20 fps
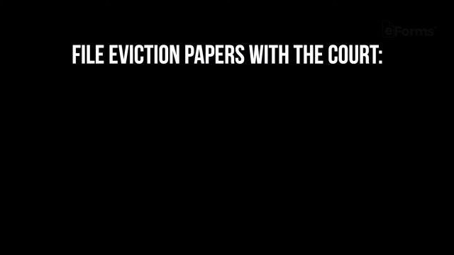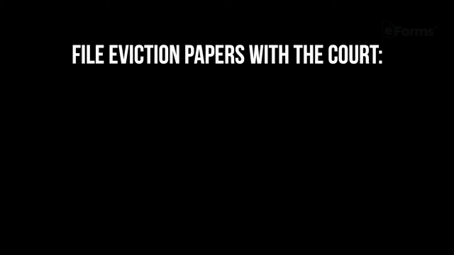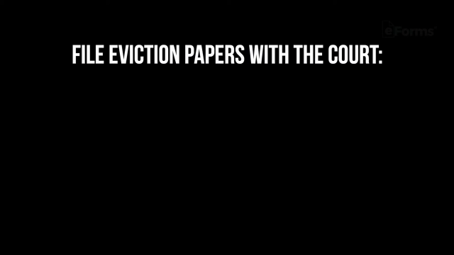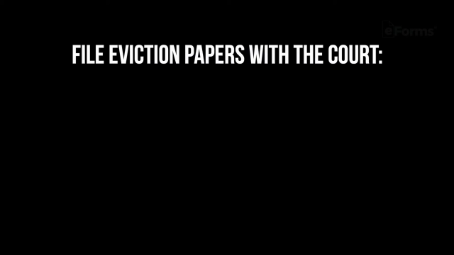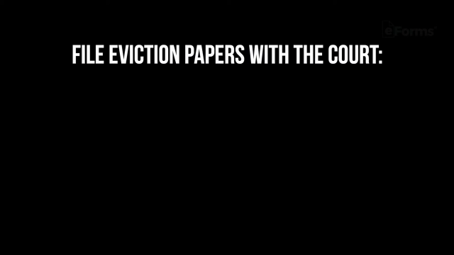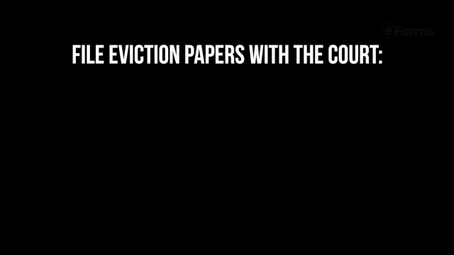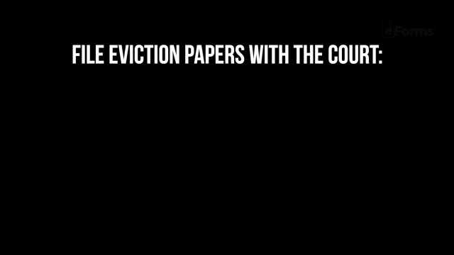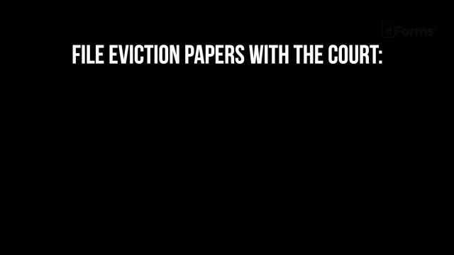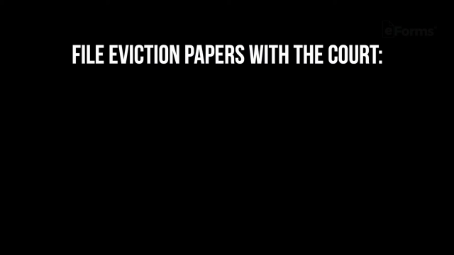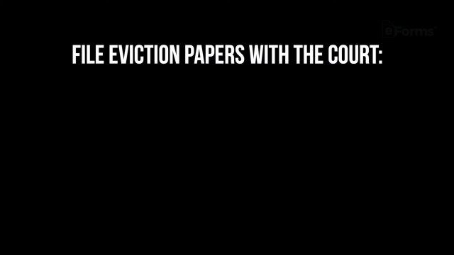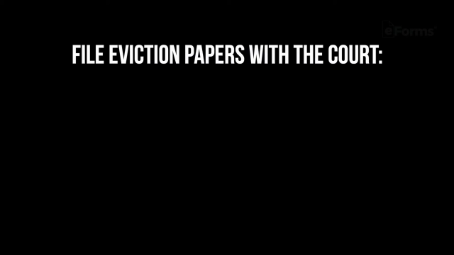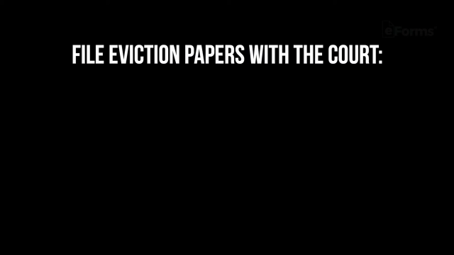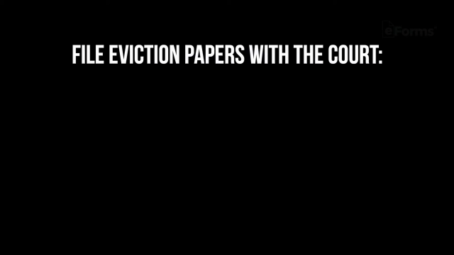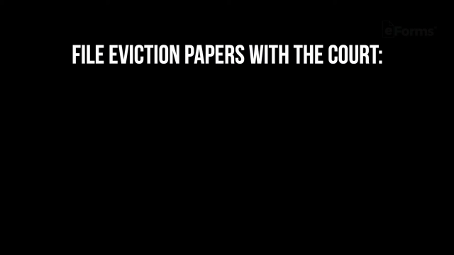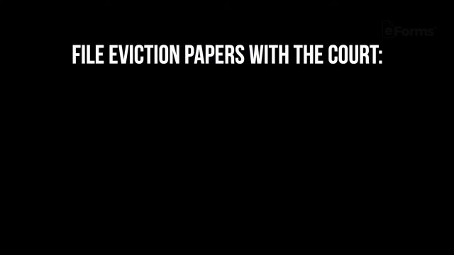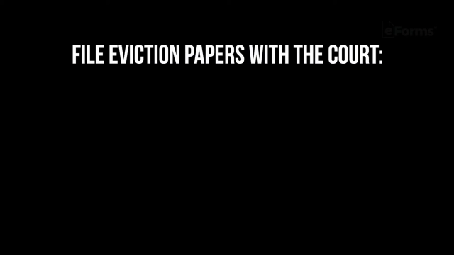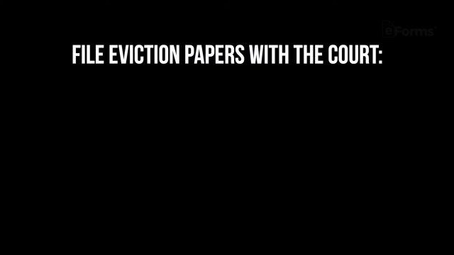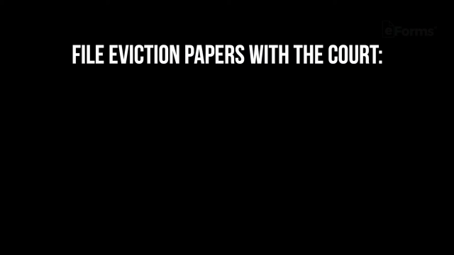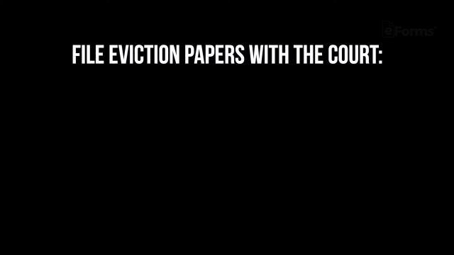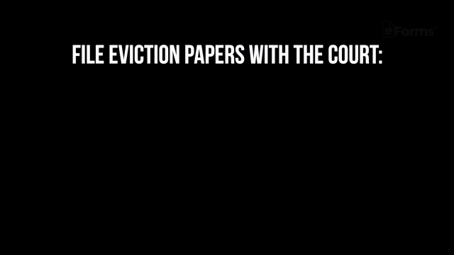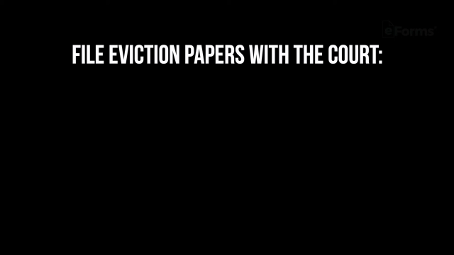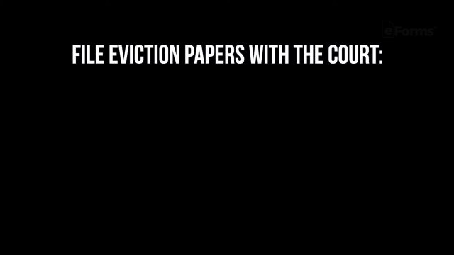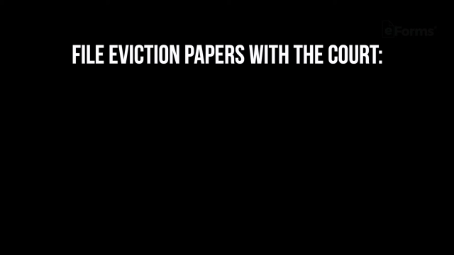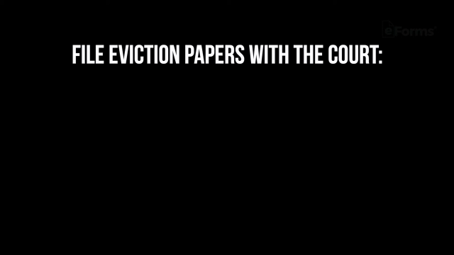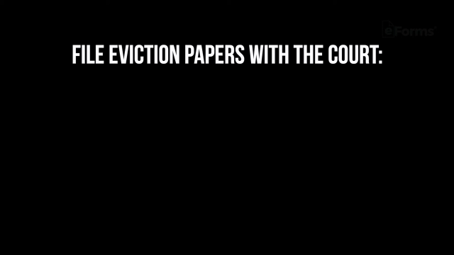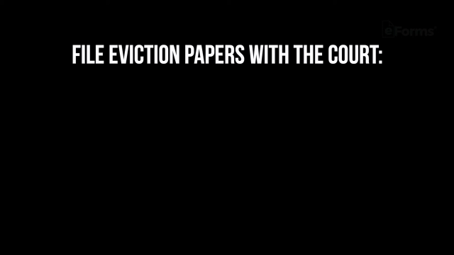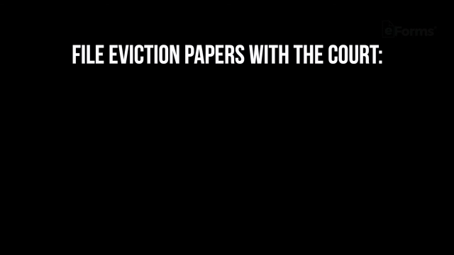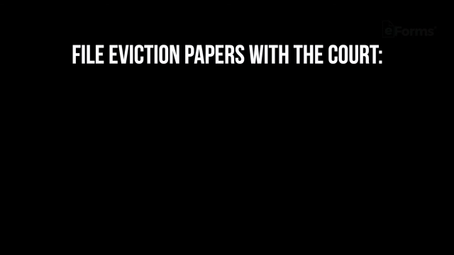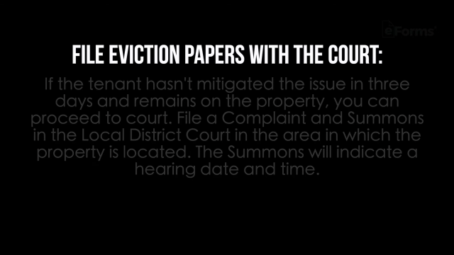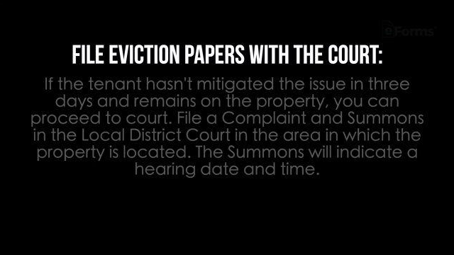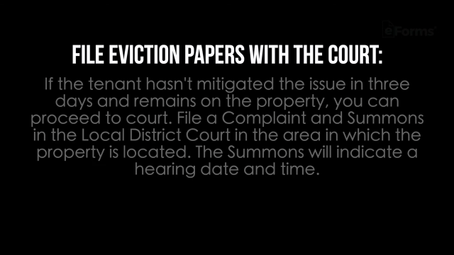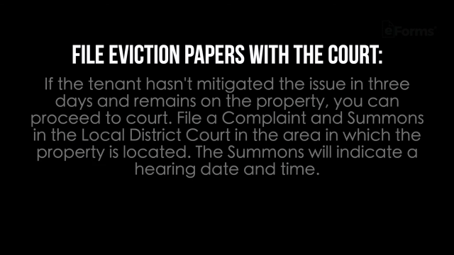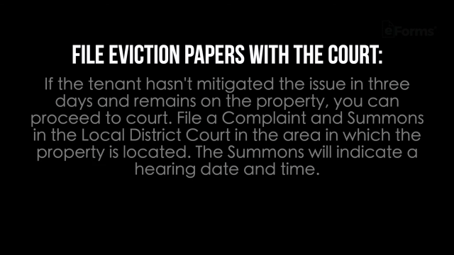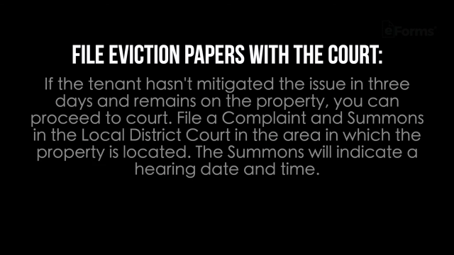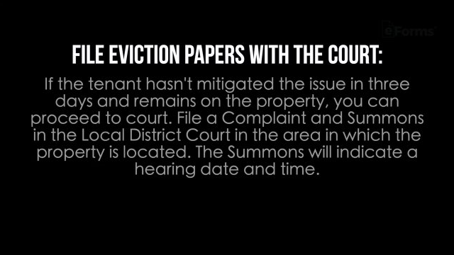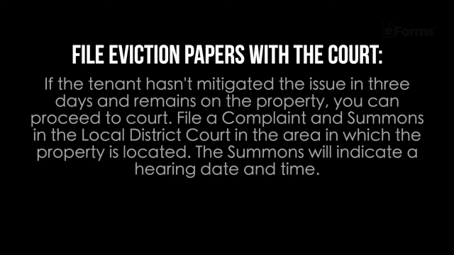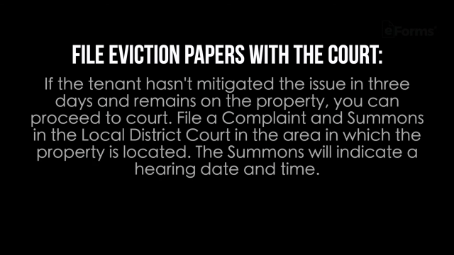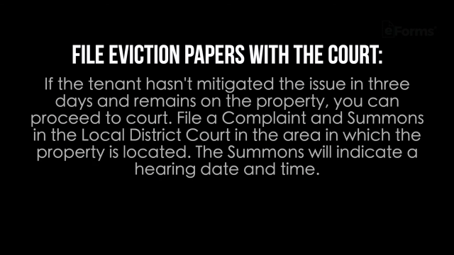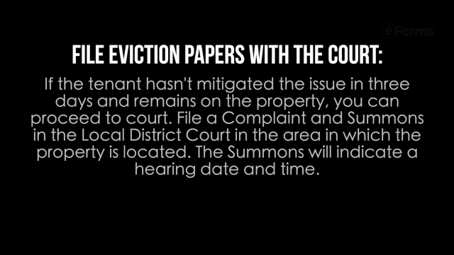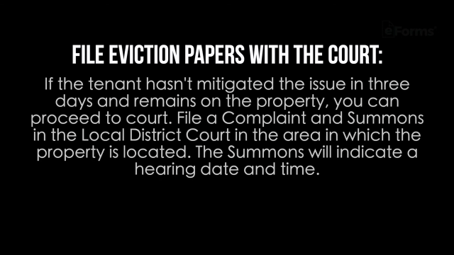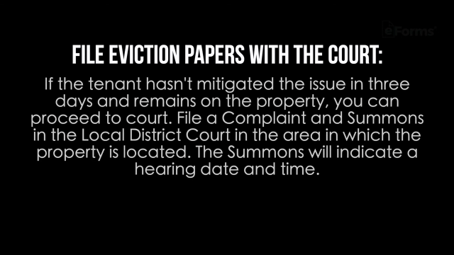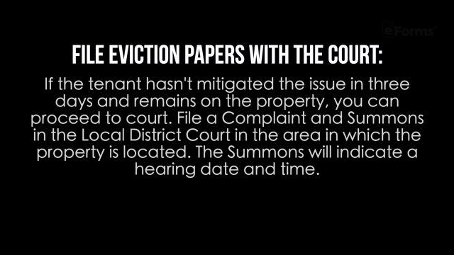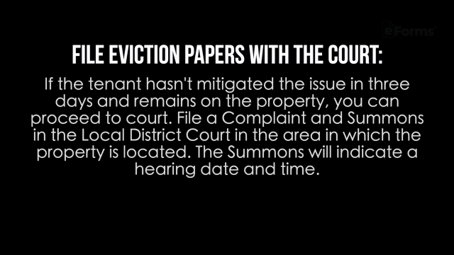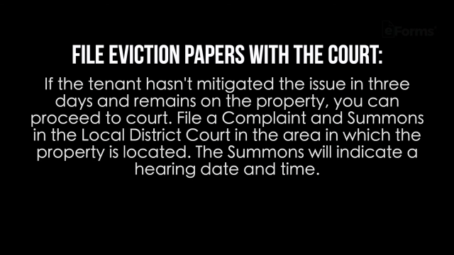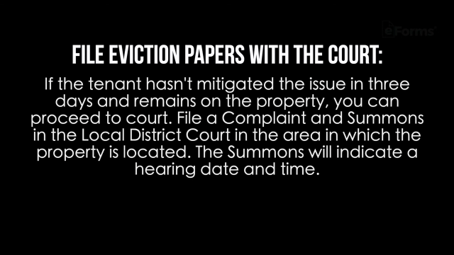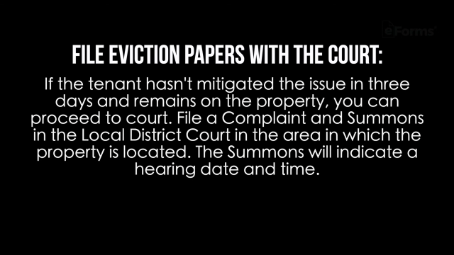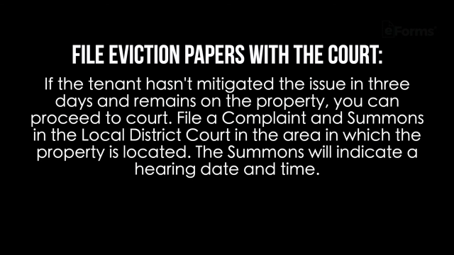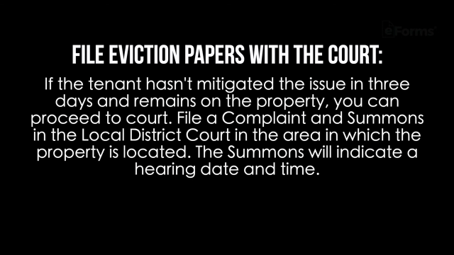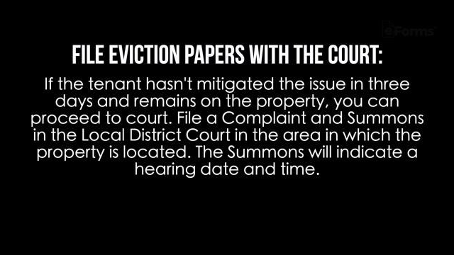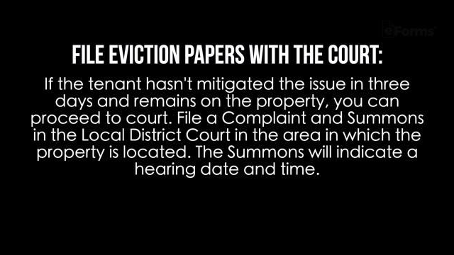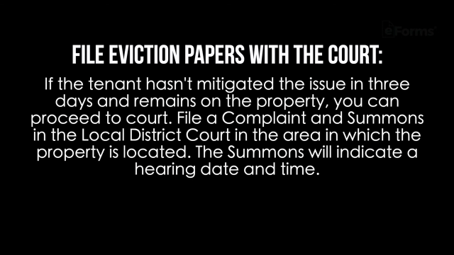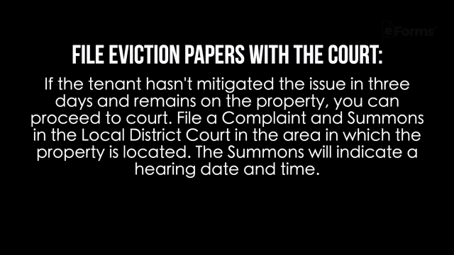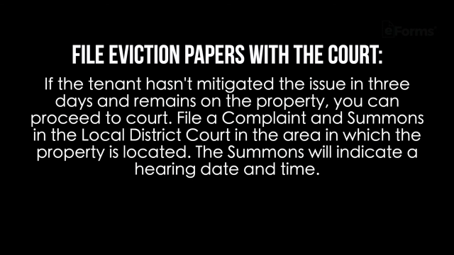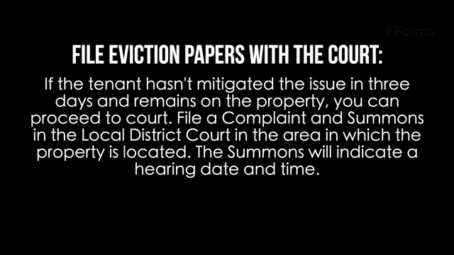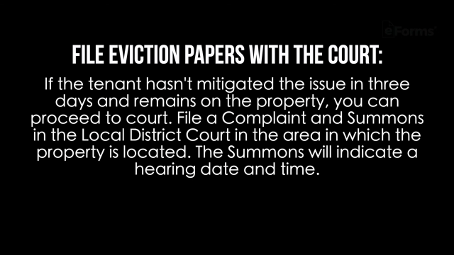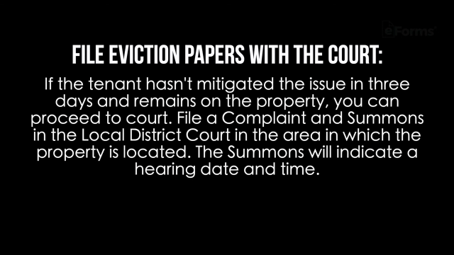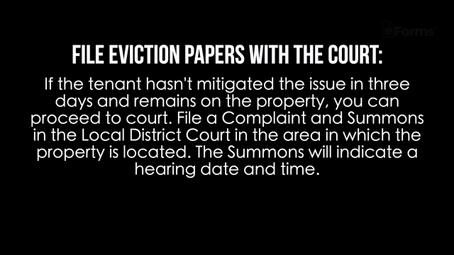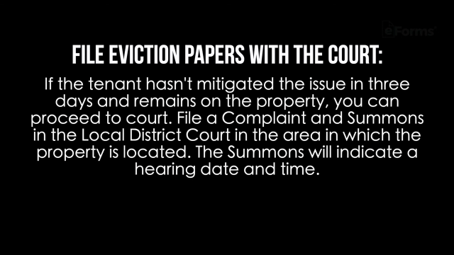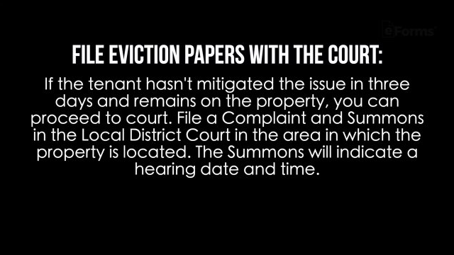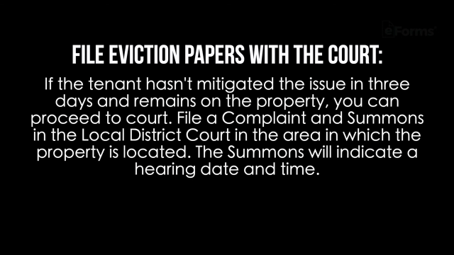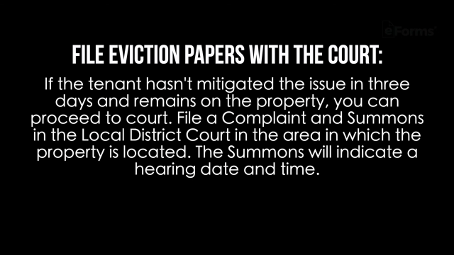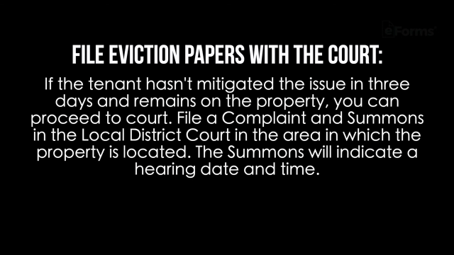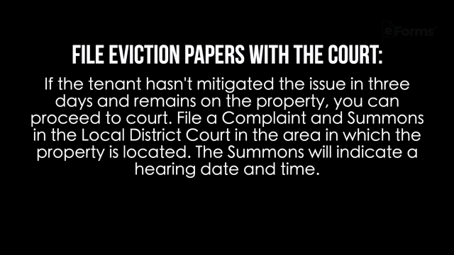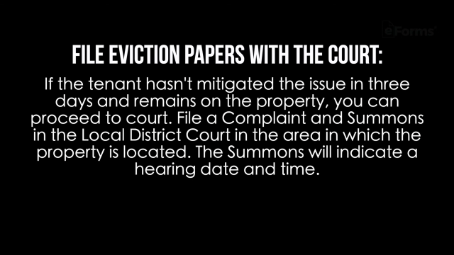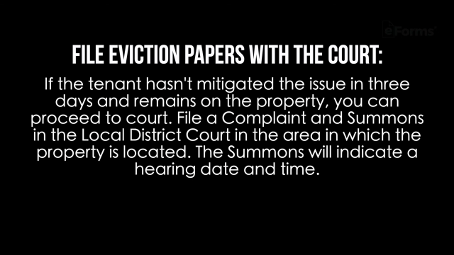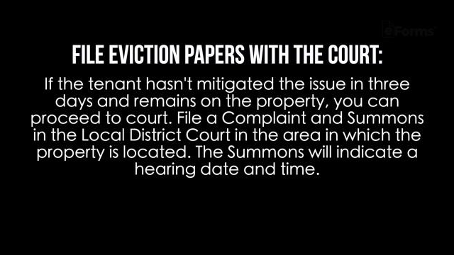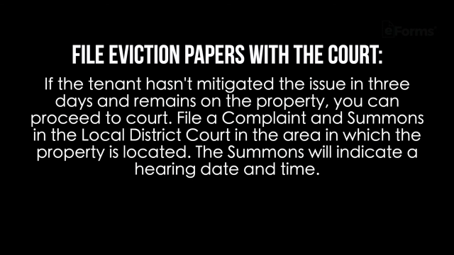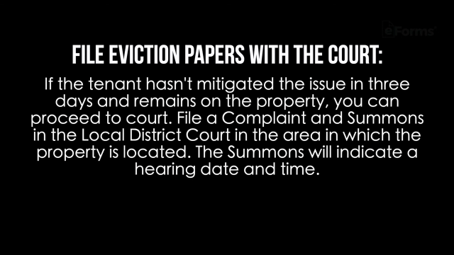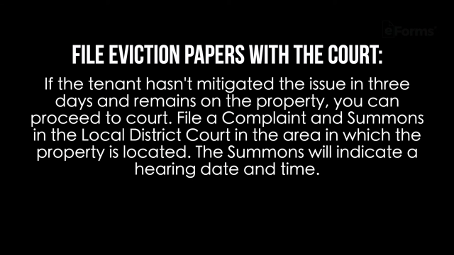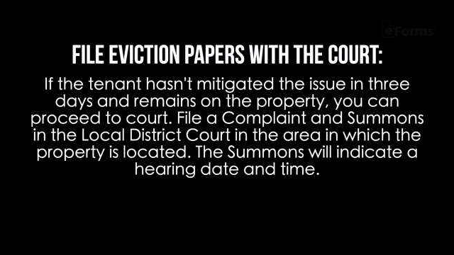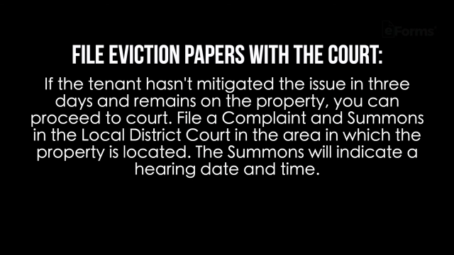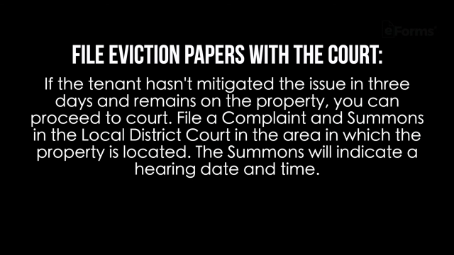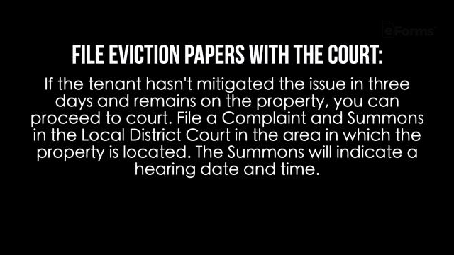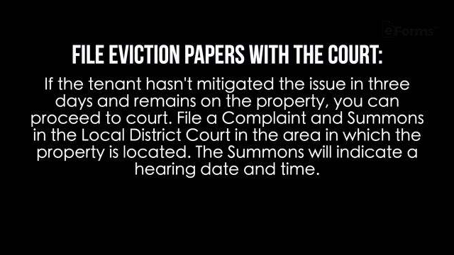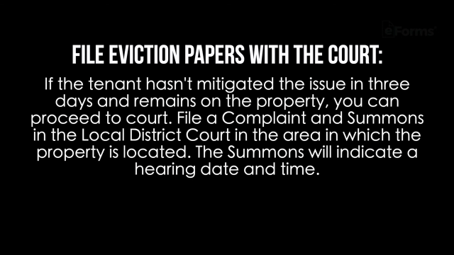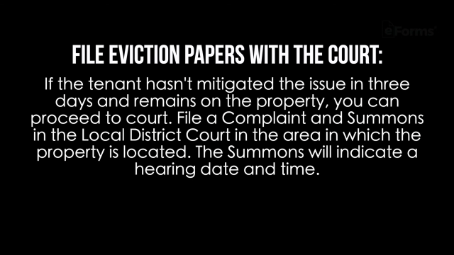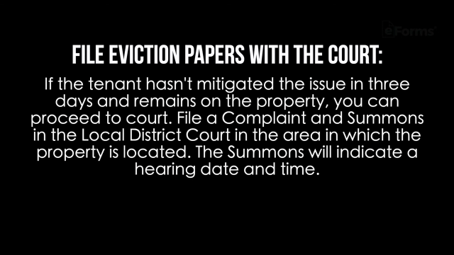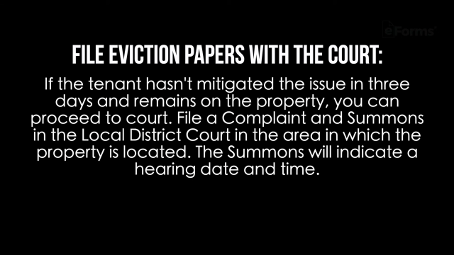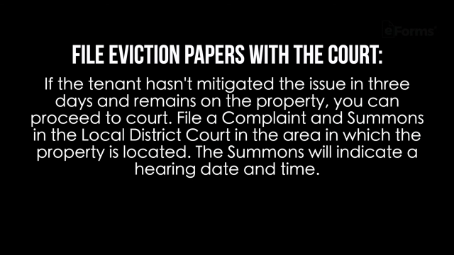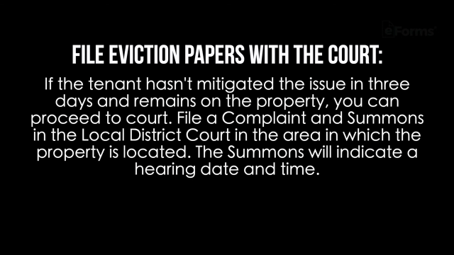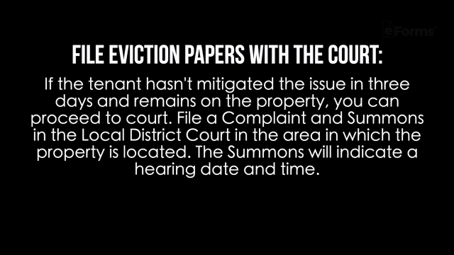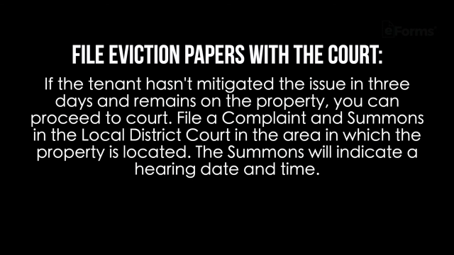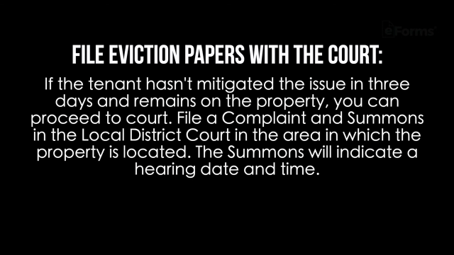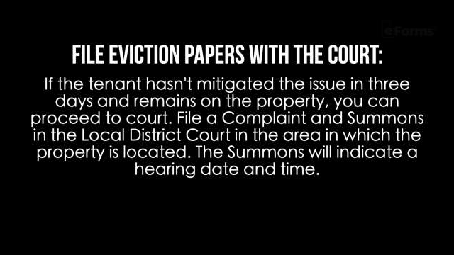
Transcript: [unreadable: no face in view]